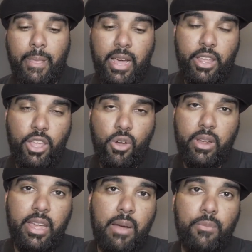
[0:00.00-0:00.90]
out of
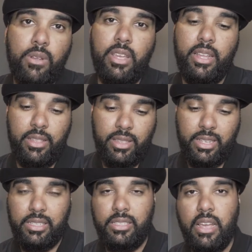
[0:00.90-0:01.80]
your camera, then
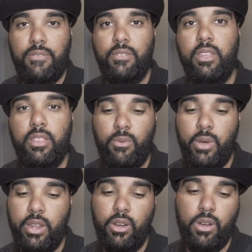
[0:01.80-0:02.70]
this is definitely the
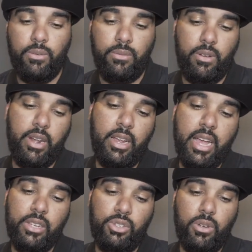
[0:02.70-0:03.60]
way to go. All right,
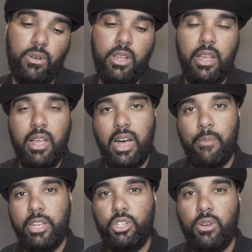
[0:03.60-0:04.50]
guys, so
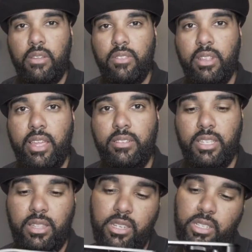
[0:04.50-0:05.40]
I'll make sure I leave the link
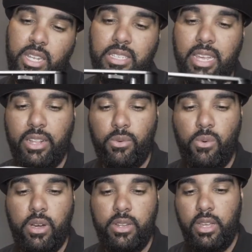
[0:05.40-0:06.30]
to this exact
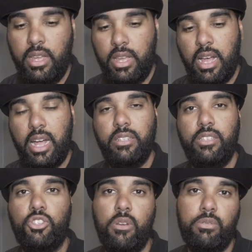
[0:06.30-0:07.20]
one on the
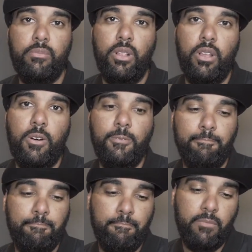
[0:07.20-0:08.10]
description
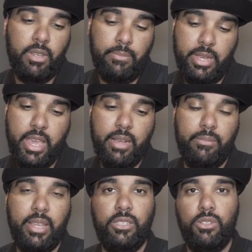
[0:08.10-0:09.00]
below. But yeah,
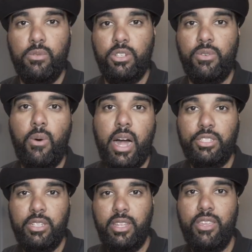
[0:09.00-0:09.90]
thanks so much for
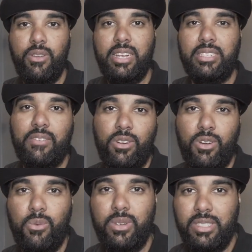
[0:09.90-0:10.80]
watching, and you guys have a
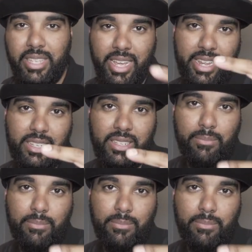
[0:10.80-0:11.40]
good one. Take it easy.